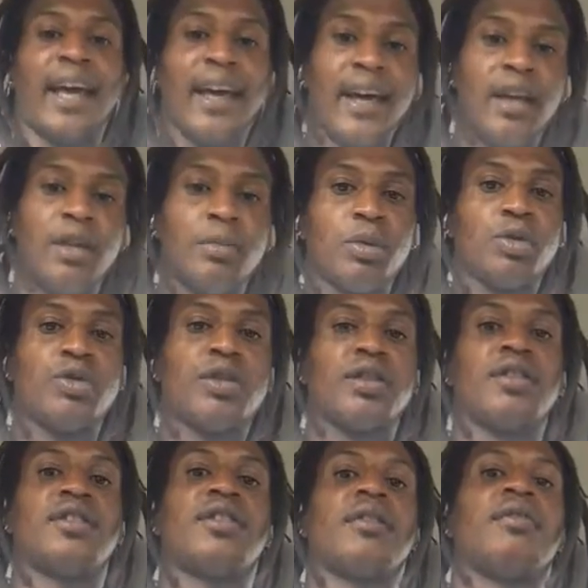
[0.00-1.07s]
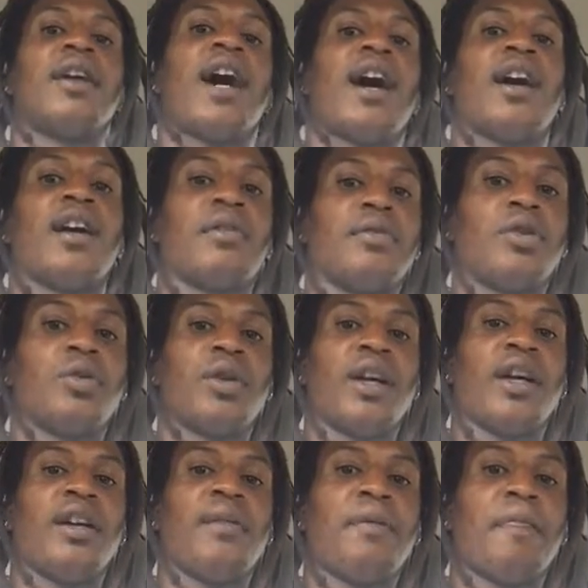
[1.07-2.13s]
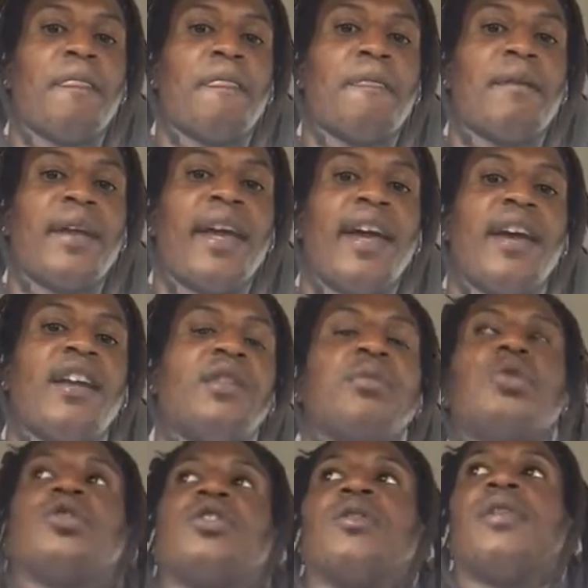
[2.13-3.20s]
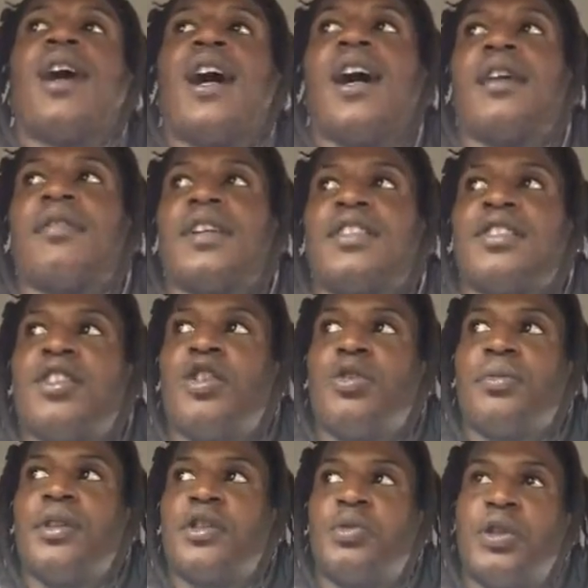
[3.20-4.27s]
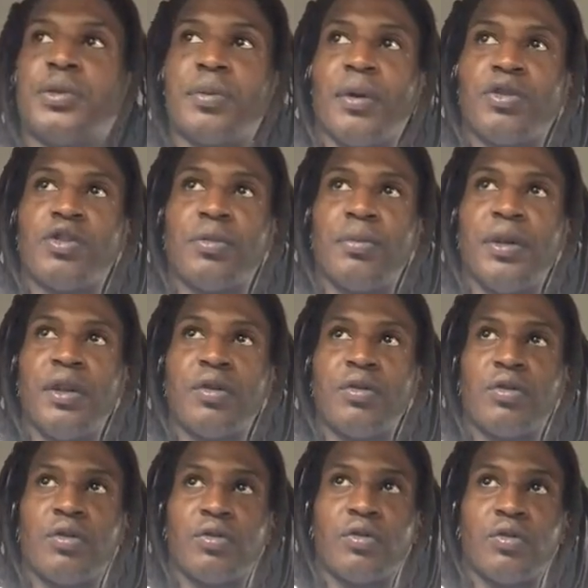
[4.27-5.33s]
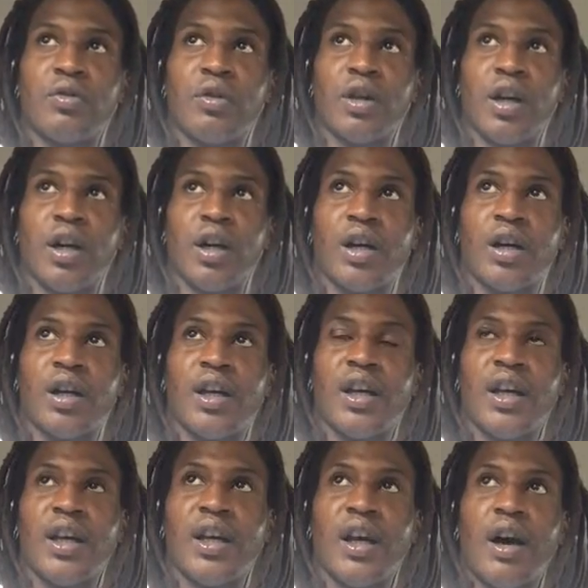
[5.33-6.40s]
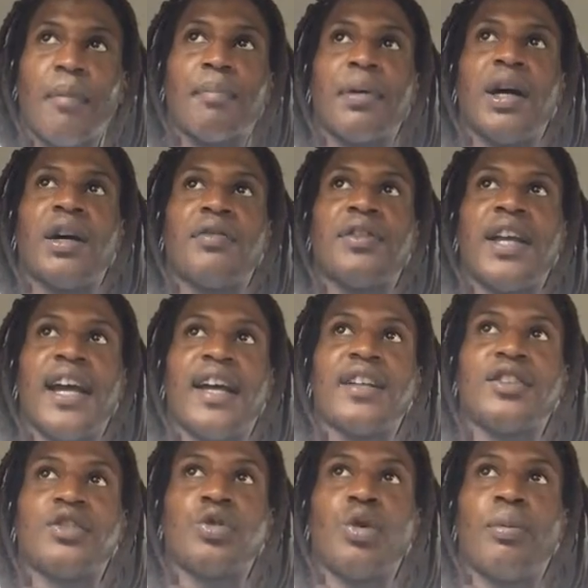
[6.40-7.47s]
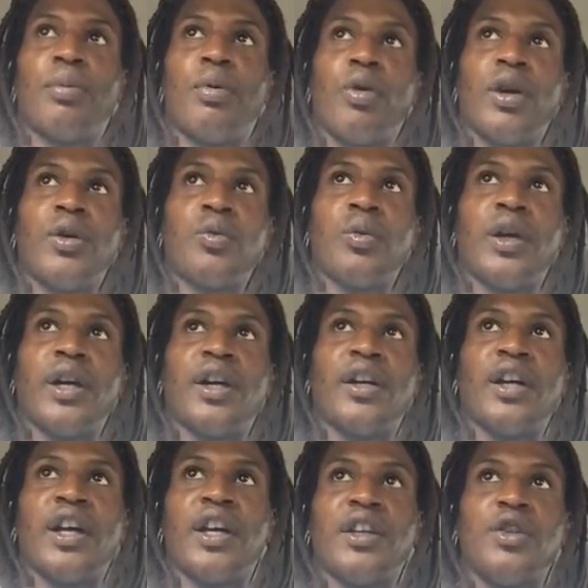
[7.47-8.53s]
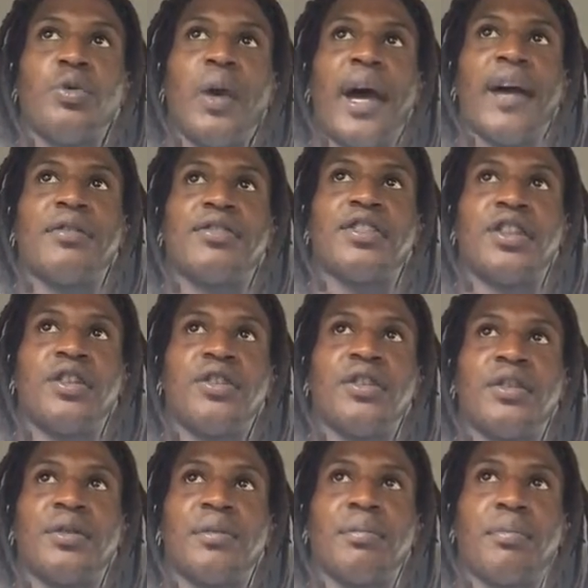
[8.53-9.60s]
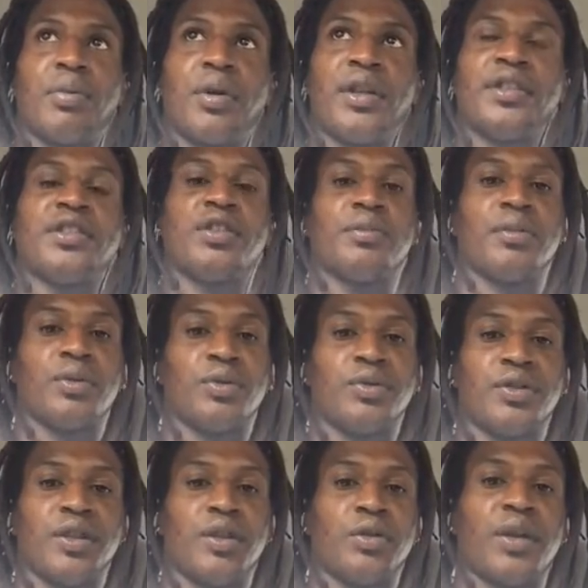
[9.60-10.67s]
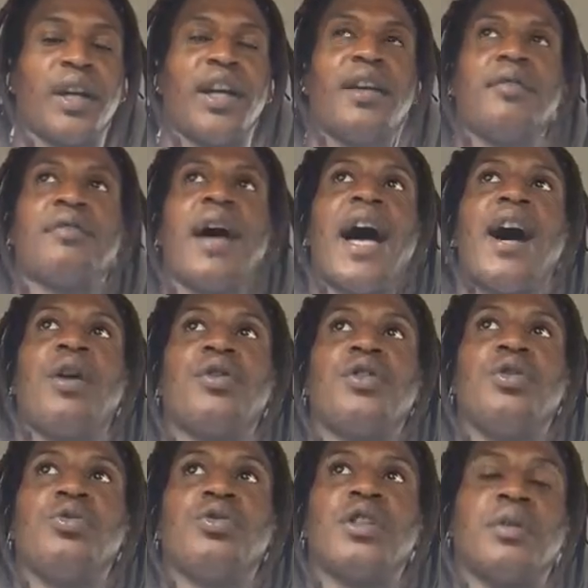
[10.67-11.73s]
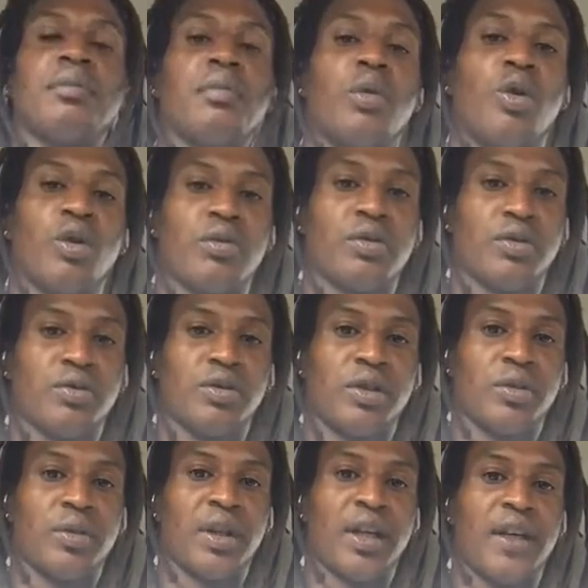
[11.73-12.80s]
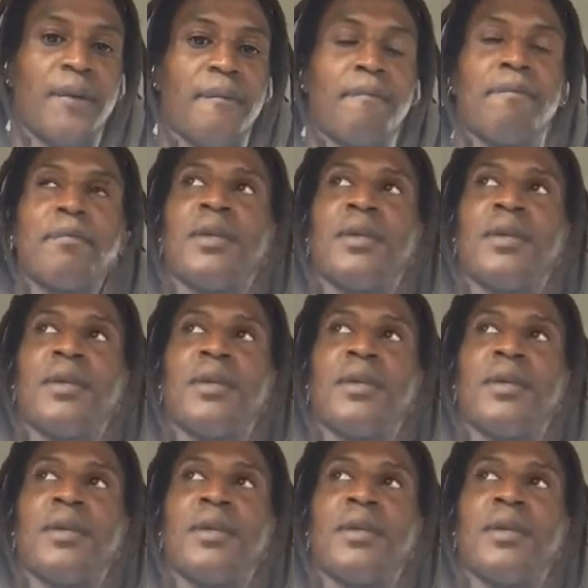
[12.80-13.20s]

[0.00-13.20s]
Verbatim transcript: Animals survive, okay? Animals survive. As humans, we supposed to be uh, above that to a point where you have certain principles, okay? Values and morals, okay?